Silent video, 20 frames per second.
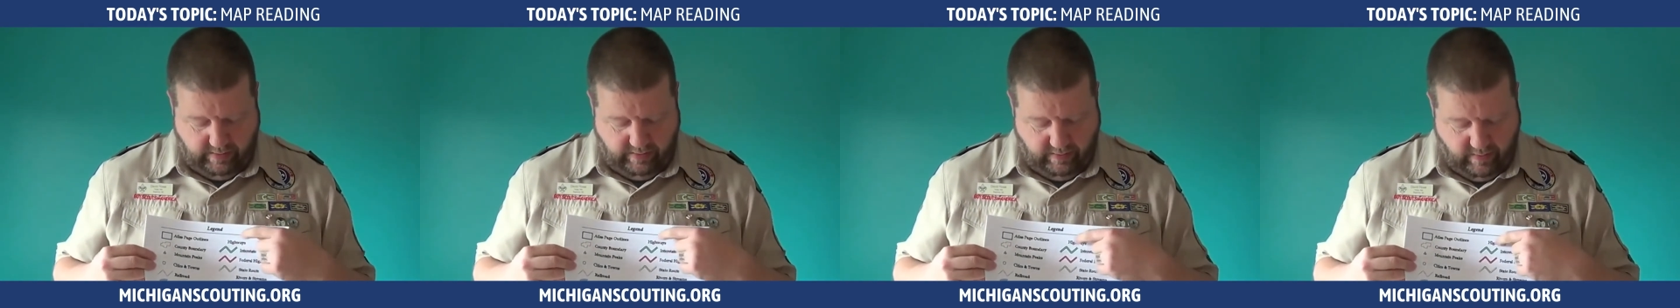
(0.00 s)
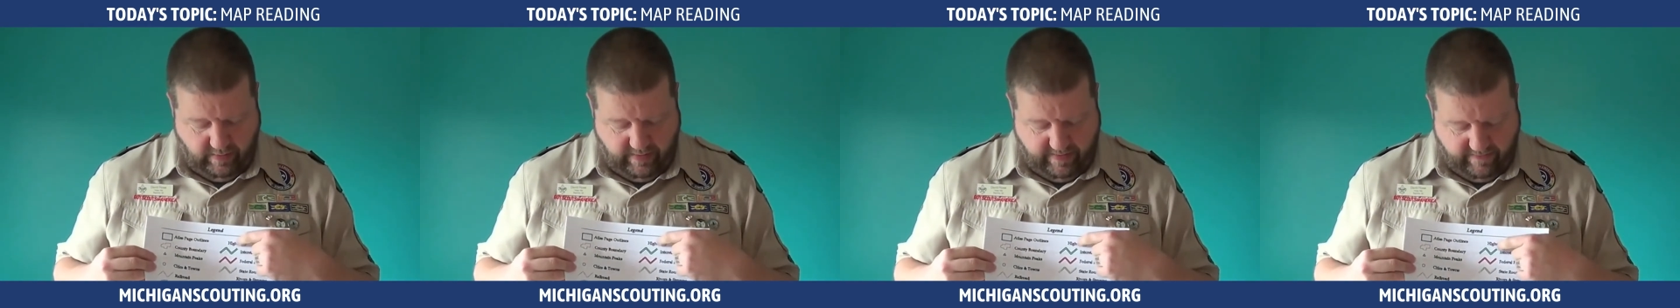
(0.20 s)

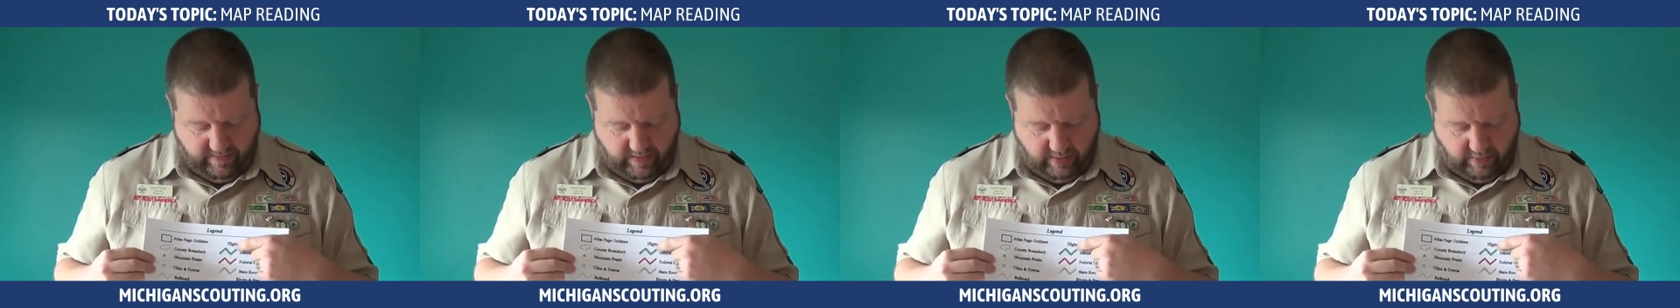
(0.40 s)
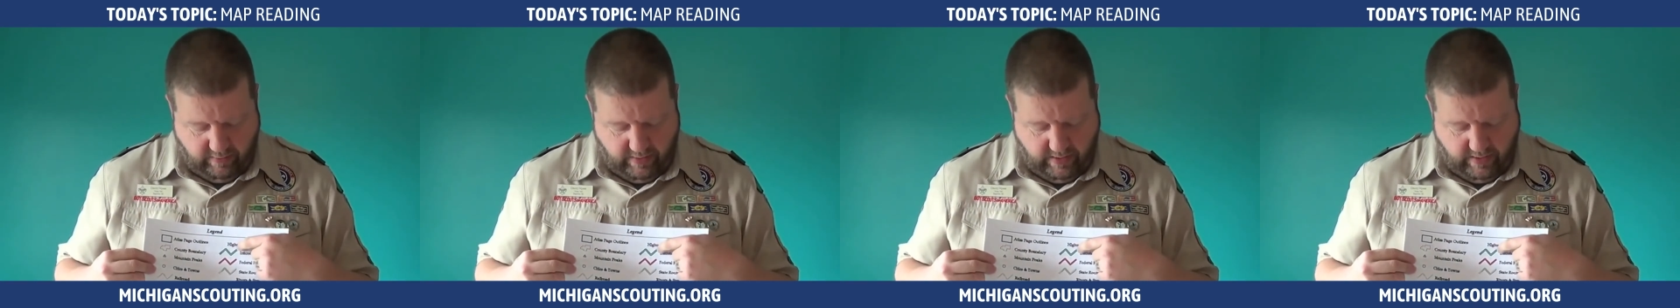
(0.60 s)
You have
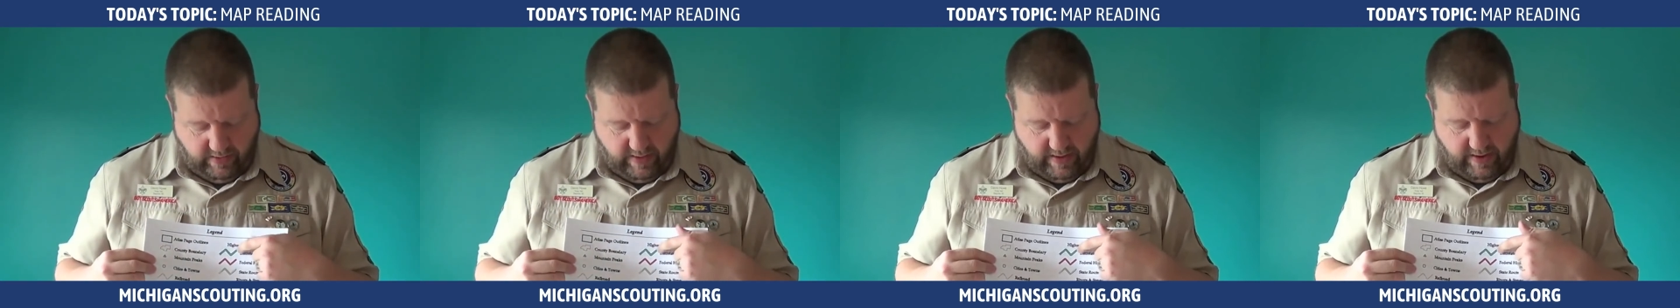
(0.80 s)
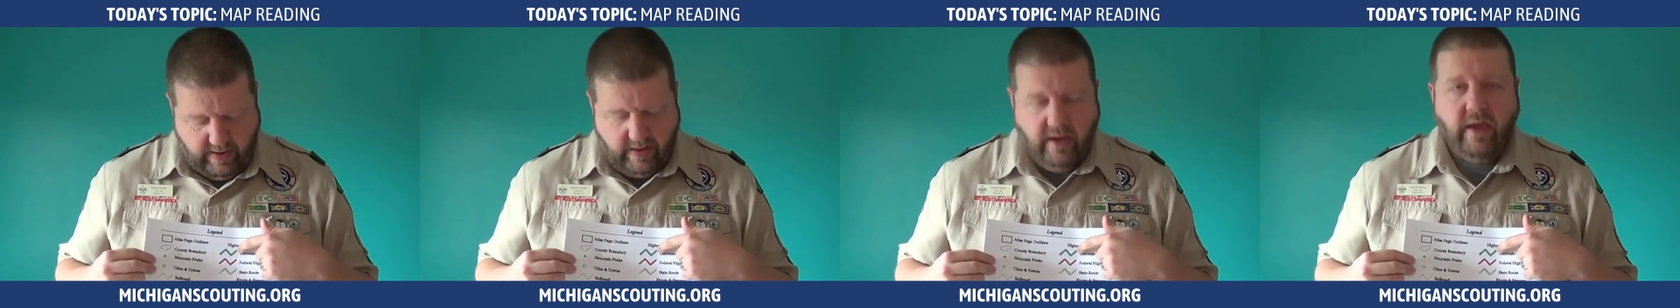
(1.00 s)
a green
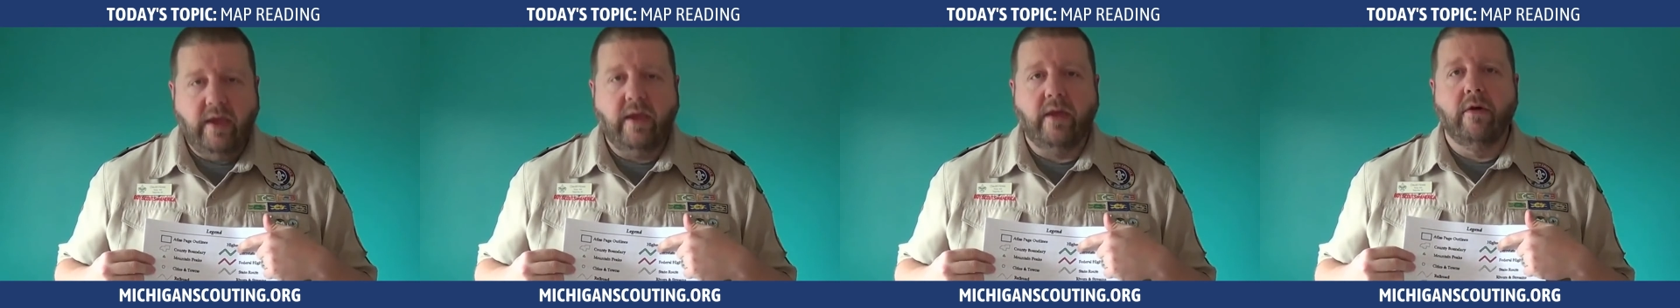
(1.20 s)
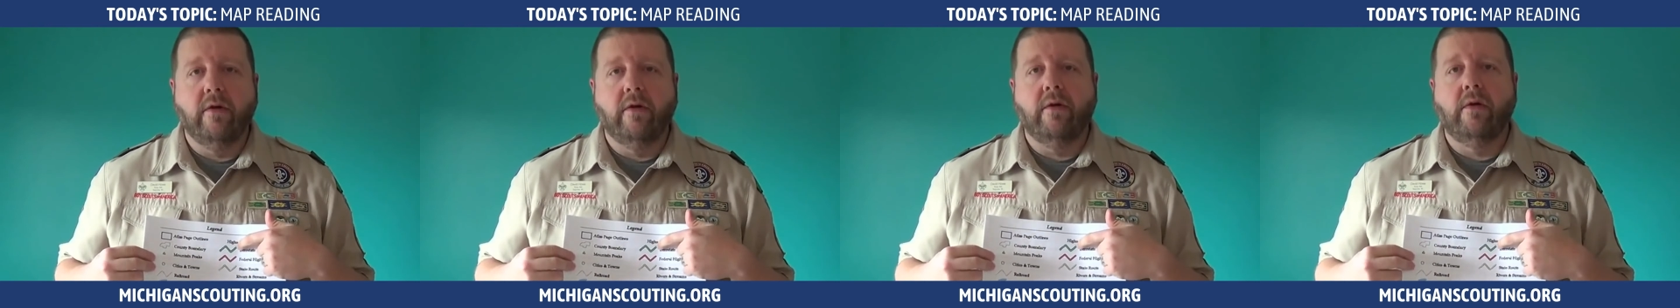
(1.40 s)
line
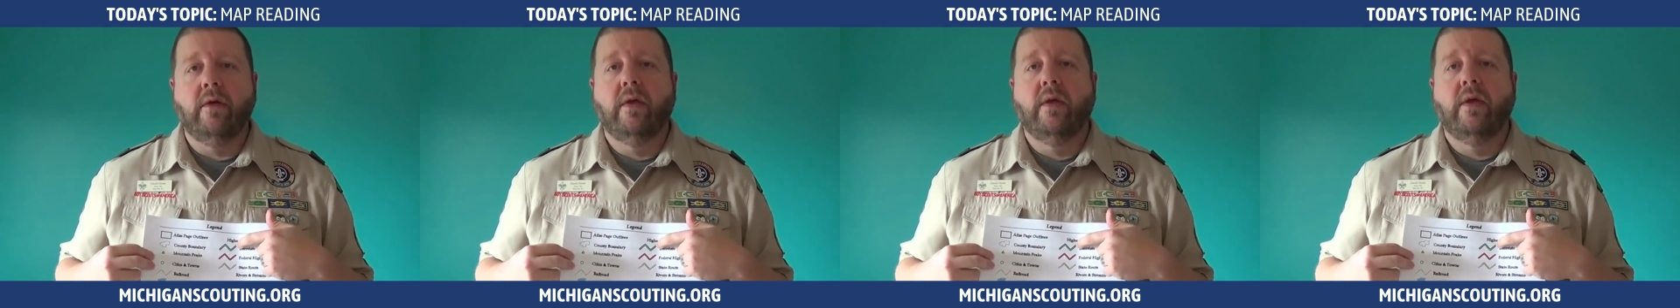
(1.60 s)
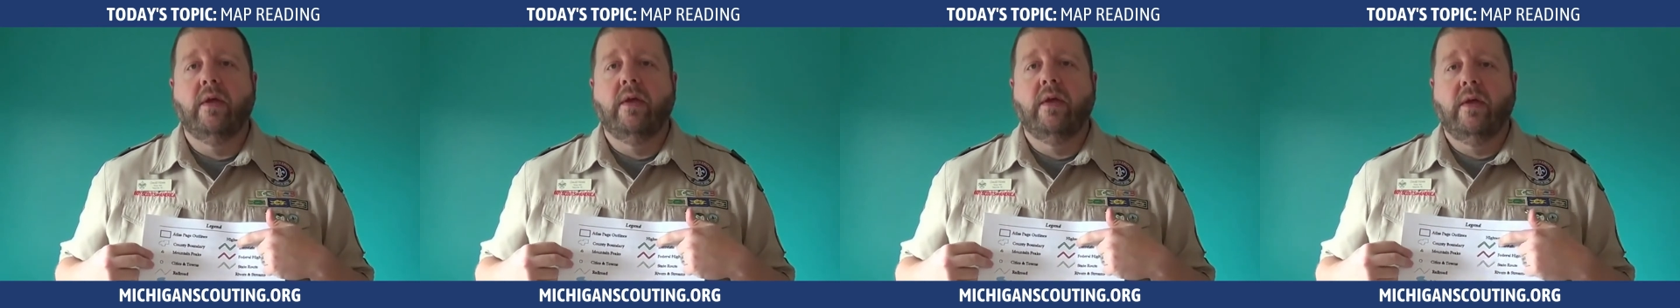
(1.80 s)
here
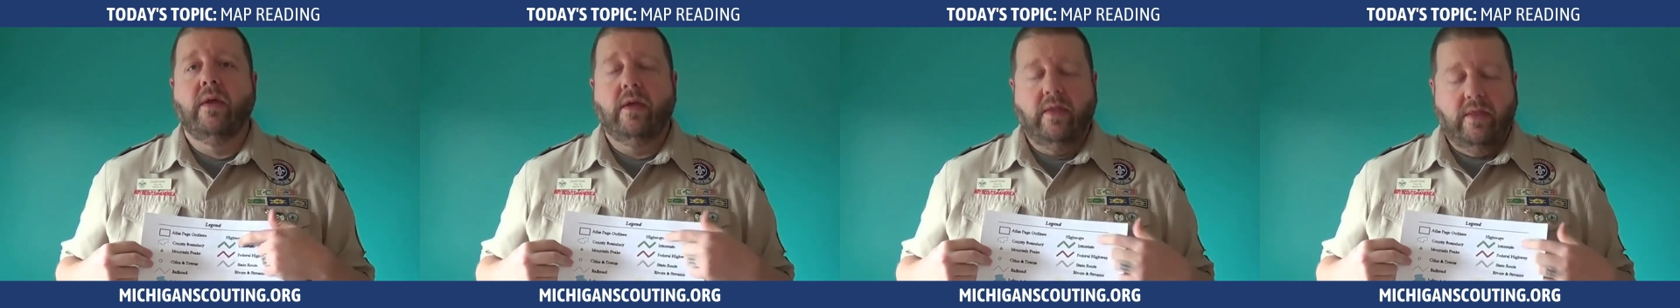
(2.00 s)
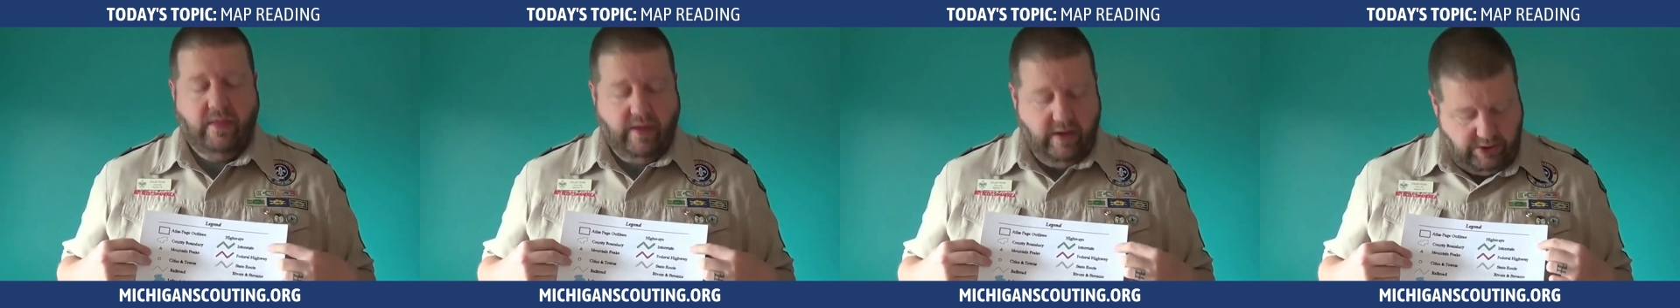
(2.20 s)

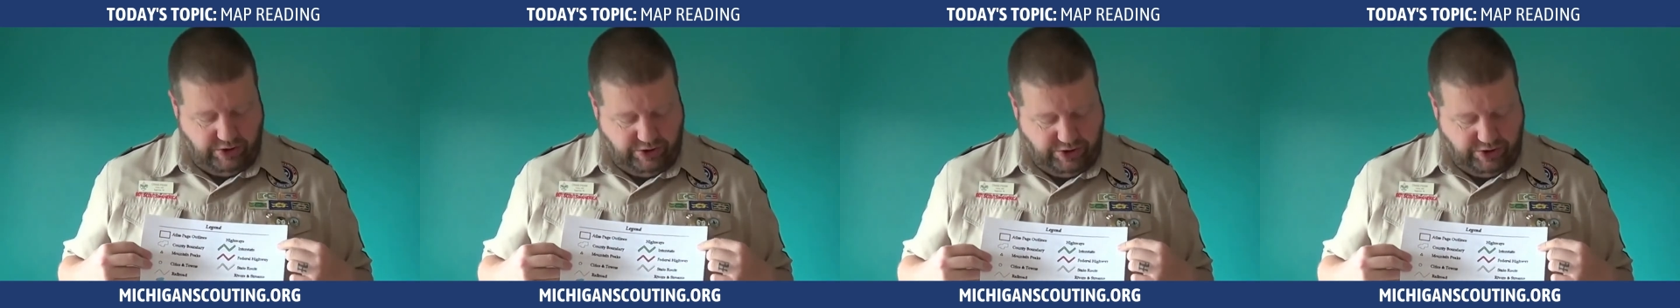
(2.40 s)
that